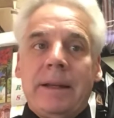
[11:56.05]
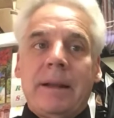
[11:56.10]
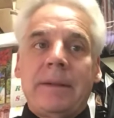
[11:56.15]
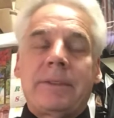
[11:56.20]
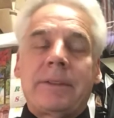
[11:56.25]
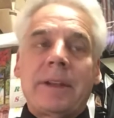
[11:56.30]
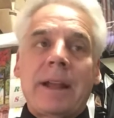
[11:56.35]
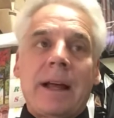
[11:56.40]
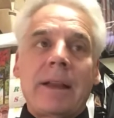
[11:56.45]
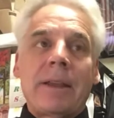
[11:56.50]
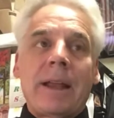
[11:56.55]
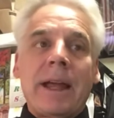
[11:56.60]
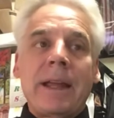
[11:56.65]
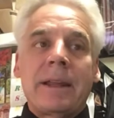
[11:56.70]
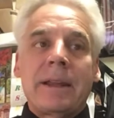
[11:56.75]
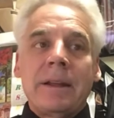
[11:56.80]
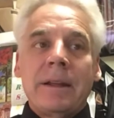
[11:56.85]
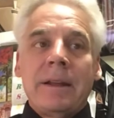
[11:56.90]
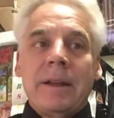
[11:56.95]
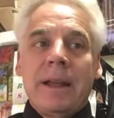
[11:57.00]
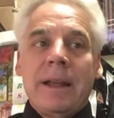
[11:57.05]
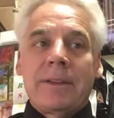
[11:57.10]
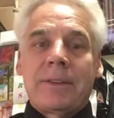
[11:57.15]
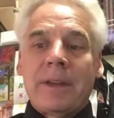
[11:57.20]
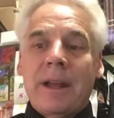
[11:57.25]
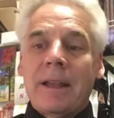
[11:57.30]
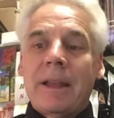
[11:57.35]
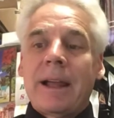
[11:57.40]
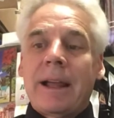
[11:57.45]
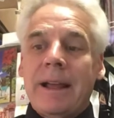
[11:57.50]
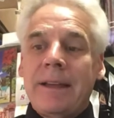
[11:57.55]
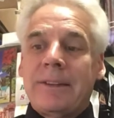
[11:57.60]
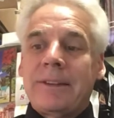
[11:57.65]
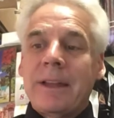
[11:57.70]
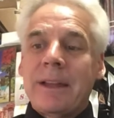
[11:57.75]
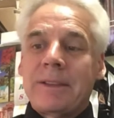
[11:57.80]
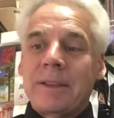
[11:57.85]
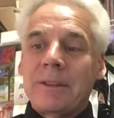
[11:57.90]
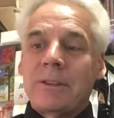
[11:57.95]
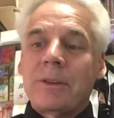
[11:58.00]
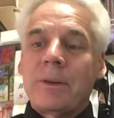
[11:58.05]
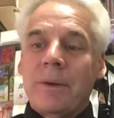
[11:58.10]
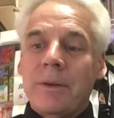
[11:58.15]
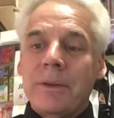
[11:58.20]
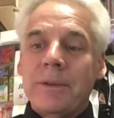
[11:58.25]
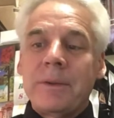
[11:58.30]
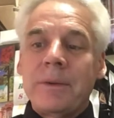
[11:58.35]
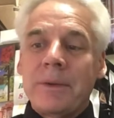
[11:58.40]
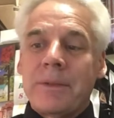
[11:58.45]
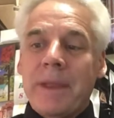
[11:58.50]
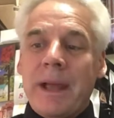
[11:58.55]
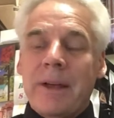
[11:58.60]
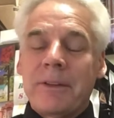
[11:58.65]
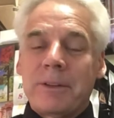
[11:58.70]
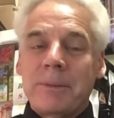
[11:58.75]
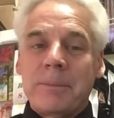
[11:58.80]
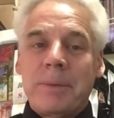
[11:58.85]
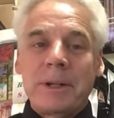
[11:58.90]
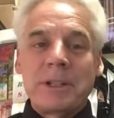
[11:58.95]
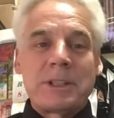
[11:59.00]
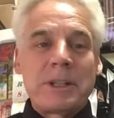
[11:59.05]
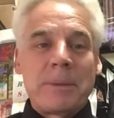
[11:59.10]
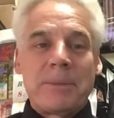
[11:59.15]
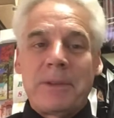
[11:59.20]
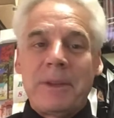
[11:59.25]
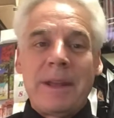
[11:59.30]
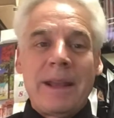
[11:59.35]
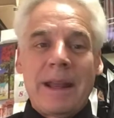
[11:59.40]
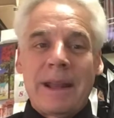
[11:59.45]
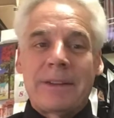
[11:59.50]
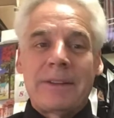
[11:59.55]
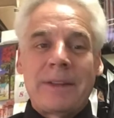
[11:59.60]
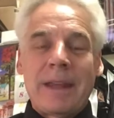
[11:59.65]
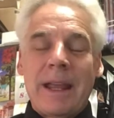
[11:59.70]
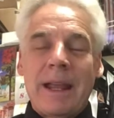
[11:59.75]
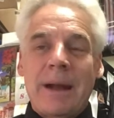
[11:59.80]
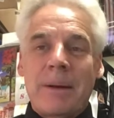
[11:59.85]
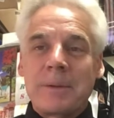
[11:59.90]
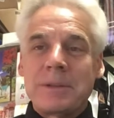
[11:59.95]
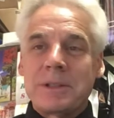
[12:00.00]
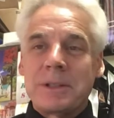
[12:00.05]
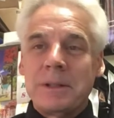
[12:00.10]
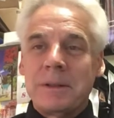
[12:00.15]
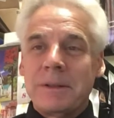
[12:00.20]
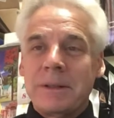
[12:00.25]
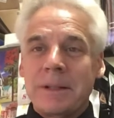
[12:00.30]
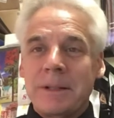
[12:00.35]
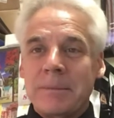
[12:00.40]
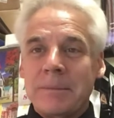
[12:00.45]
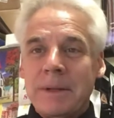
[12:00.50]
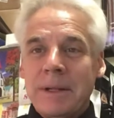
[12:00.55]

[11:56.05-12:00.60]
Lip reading: It's not like I set this goal to do 1,000 push-ups and the next day I was doing them.